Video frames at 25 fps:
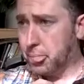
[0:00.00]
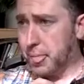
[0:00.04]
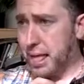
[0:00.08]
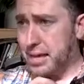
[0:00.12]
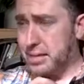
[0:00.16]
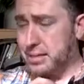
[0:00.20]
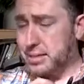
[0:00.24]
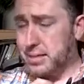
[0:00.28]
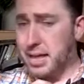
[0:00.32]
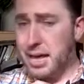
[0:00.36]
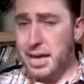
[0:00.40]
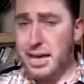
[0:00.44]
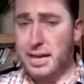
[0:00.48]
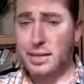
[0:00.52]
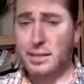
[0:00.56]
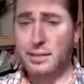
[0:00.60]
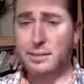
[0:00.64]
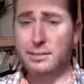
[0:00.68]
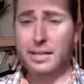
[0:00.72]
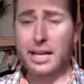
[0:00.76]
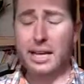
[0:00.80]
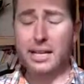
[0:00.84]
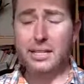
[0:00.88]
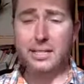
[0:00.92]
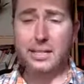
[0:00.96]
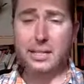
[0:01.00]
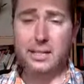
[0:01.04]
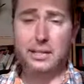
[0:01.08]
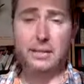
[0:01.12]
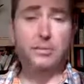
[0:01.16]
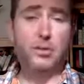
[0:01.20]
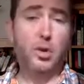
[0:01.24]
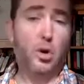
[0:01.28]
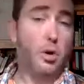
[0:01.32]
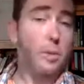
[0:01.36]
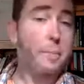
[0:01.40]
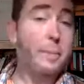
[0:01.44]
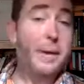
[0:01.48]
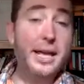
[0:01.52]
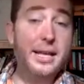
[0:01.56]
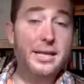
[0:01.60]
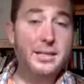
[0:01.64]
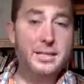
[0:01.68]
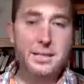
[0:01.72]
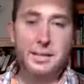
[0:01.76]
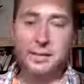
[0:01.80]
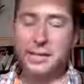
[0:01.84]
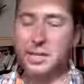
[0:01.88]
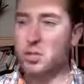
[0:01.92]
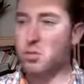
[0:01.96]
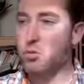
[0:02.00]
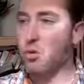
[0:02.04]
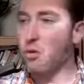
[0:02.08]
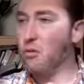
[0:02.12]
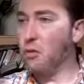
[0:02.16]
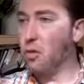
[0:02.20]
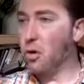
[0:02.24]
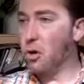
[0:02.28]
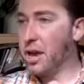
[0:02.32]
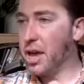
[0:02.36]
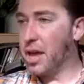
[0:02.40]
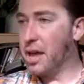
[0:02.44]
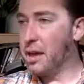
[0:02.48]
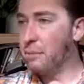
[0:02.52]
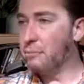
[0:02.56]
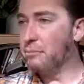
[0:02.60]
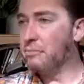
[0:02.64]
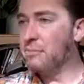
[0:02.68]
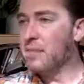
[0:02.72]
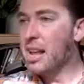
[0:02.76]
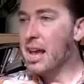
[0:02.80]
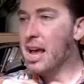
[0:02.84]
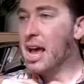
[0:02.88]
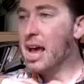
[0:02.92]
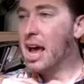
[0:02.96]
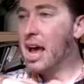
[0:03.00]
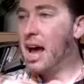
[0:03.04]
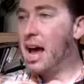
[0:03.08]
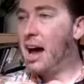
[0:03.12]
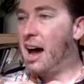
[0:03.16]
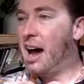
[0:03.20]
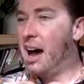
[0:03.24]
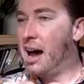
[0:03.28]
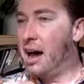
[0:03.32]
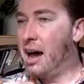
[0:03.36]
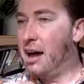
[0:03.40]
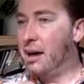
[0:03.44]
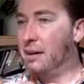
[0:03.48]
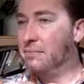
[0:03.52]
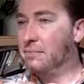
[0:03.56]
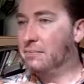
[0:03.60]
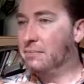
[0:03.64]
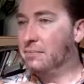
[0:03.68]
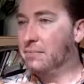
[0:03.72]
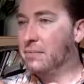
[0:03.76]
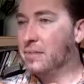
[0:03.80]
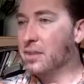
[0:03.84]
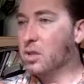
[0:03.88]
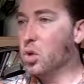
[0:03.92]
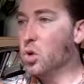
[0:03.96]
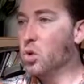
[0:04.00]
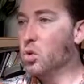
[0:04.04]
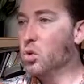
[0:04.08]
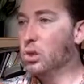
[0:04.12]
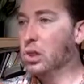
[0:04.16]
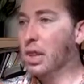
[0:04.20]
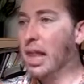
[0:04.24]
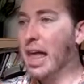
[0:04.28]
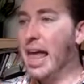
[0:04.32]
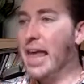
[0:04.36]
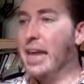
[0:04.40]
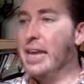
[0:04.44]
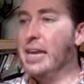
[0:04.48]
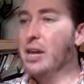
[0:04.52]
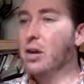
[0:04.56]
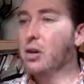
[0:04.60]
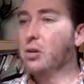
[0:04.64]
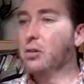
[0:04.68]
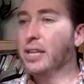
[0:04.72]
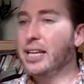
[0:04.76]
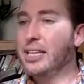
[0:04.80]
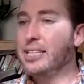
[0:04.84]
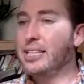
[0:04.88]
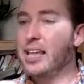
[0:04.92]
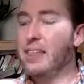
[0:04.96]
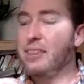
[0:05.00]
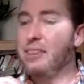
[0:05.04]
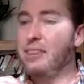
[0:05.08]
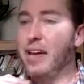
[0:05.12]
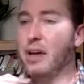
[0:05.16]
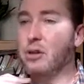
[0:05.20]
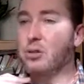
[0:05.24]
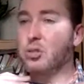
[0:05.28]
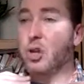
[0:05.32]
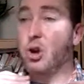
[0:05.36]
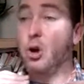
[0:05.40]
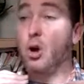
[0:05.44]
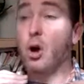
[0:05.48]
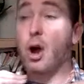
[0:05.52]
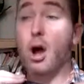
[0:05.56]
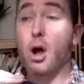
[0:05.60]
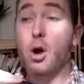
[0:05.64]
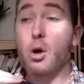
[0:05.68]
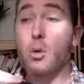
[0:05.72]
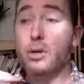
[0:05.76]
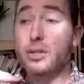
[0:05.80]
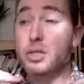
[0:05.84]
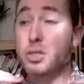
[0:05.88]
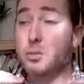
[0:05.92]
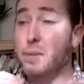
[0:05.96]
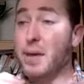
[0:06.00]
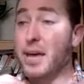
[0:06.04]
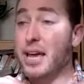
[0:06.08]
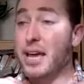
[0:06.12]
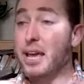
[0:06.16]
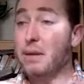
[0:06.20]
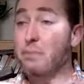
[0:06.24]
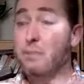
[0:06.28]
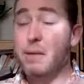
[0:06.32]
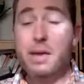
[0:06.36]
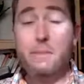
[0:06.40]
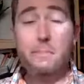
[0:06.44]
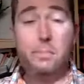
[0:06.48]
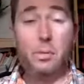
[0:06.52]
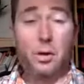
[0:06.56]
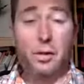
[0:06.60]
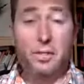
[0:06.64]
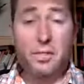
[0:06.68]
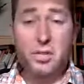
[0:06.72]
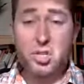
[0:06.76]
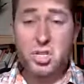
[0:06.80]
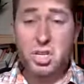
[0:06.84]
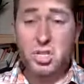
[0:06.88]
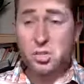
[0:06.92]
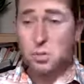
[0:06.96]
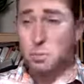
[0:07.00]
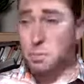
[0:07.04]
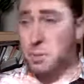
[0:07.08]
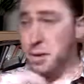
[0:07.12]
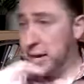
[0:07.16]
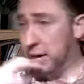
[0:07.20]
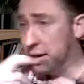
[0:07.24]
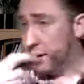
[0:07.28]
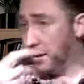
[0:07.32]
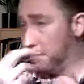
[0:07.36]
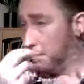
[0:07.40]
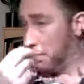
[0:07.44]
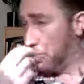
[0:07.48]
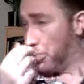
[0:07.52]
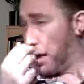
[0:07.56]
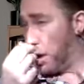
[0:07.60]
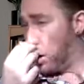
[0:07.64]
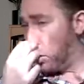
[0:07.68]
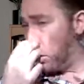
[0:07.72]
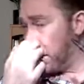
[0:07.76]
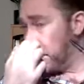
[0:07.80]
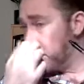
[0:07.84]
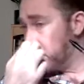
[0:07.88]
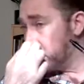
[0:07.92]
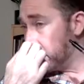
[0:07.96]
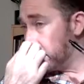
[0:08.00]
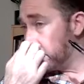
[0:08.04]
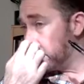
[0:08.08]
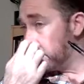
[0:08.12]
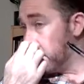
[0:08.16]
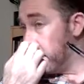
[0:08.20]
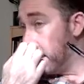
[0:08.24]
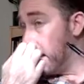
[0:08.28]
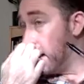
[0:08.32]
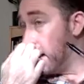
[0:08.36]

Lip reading: as the Europeans at least referred to him, who led nearly 10,000 Algonquin-speaking people in the Chesapeake region.